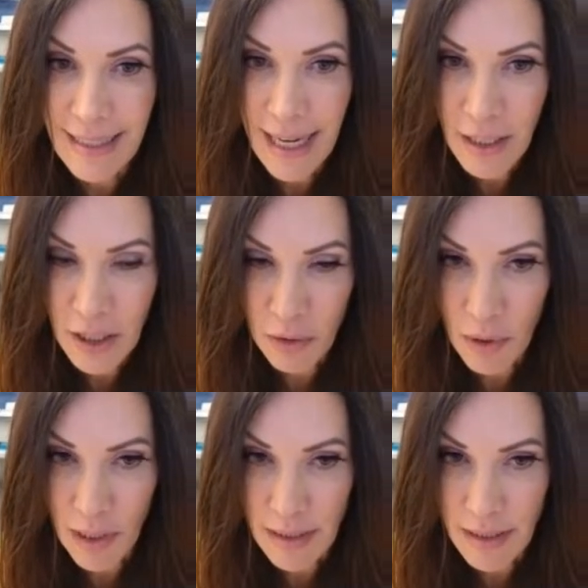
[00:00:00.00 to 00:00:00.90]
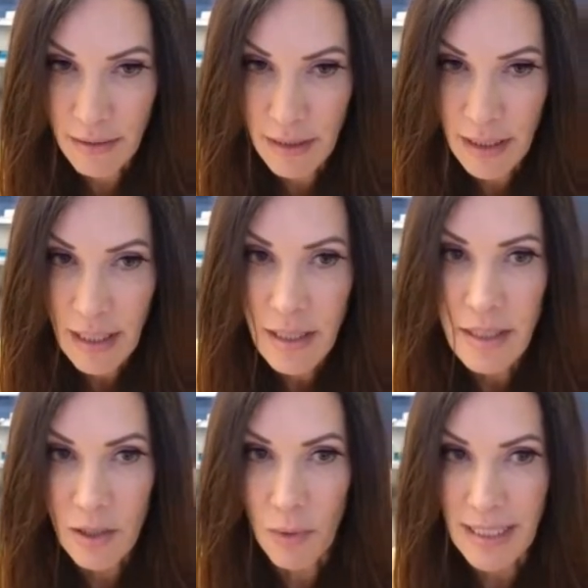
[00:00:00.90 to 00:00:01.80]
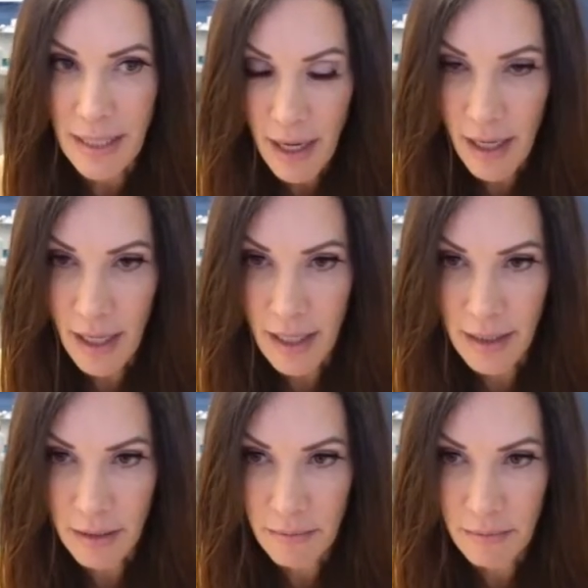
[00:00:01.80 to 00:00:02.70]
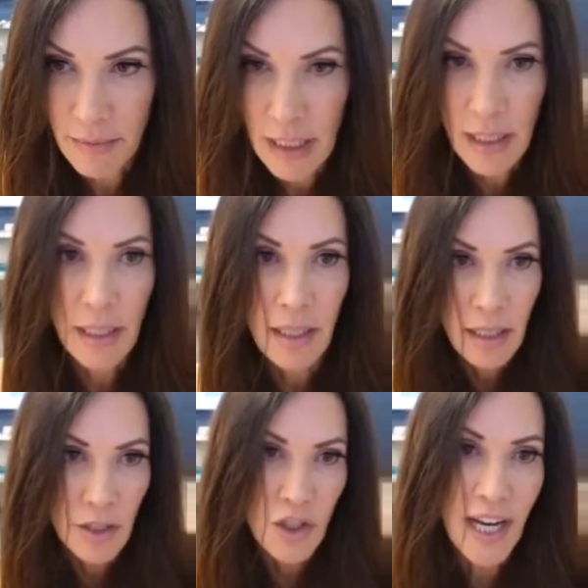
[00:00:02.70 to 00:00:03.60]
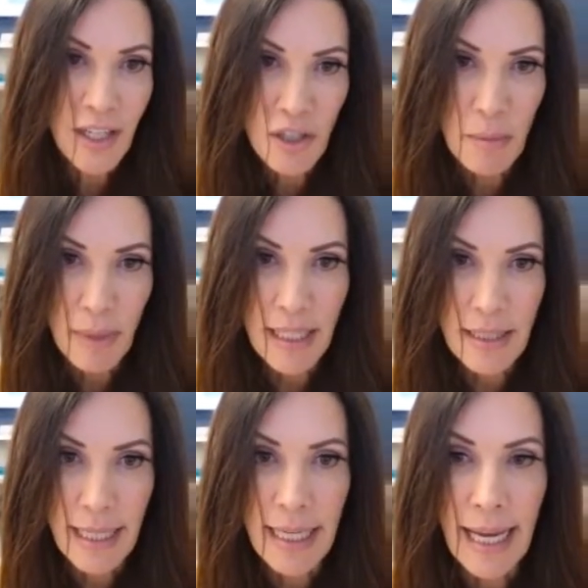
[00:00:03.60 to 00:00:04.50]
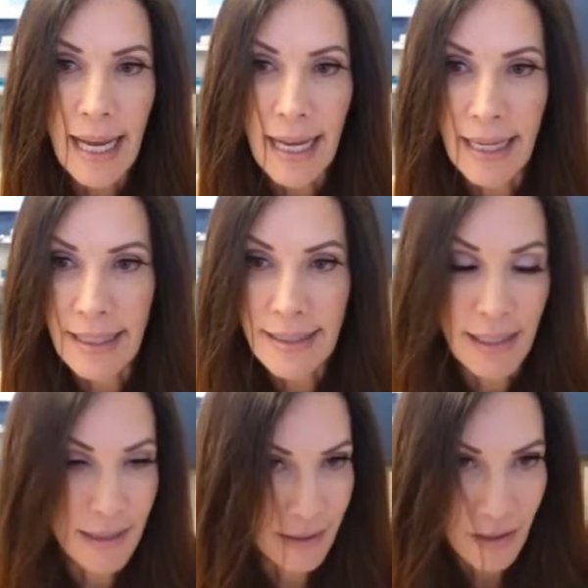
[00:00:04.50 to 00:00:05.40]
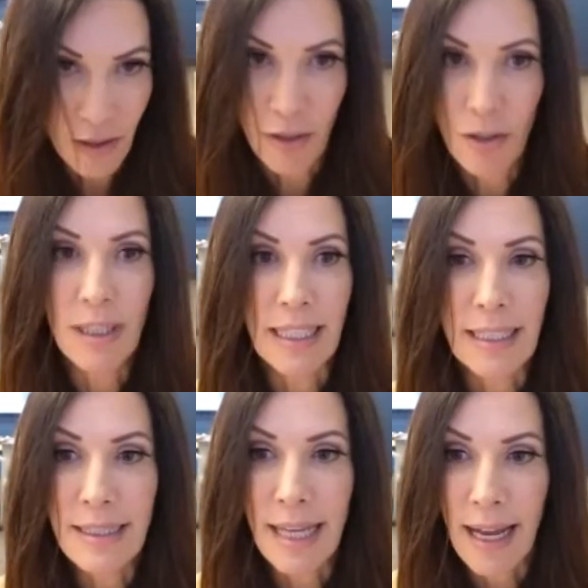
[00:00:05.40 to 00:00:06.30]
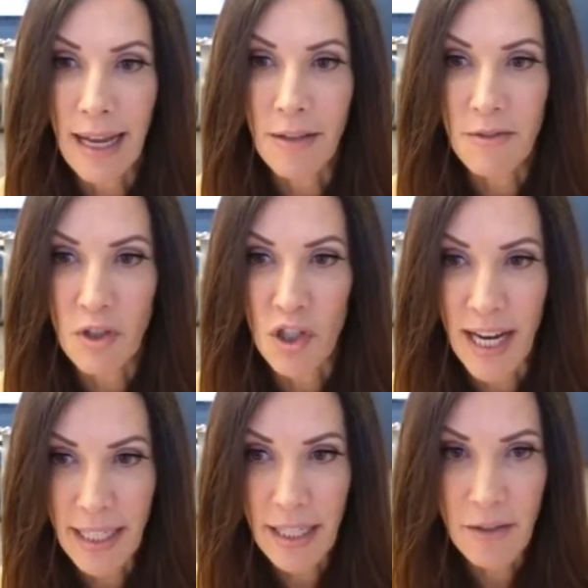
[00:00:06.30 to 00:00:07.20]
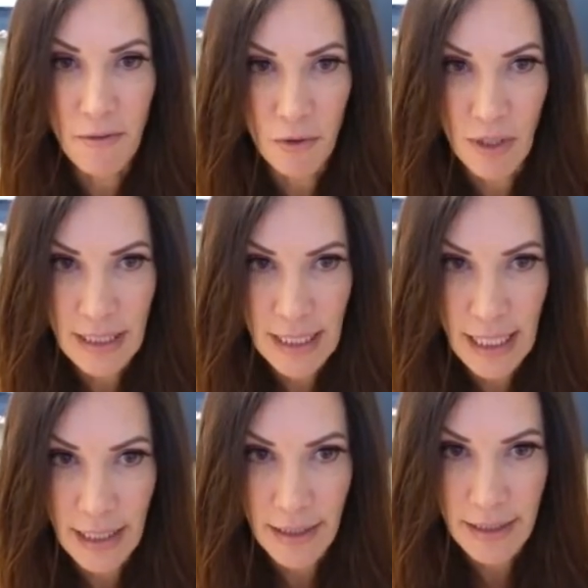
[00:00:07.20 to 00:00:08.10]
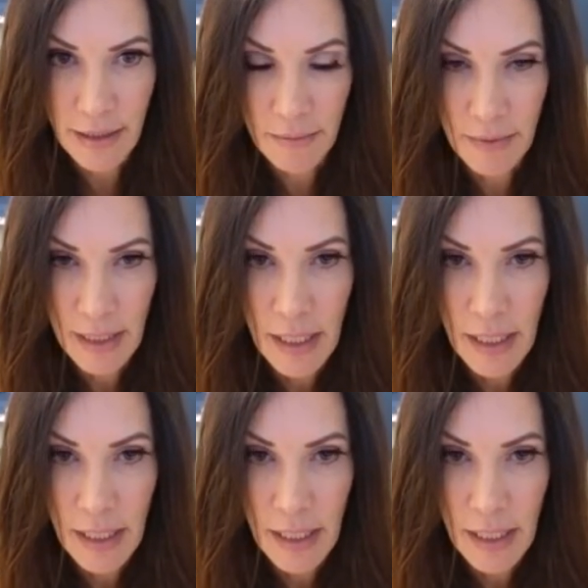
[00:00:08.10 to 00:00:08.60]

is accurate, so it's hard. ChatGPT has, and all these have, jagged frontiers,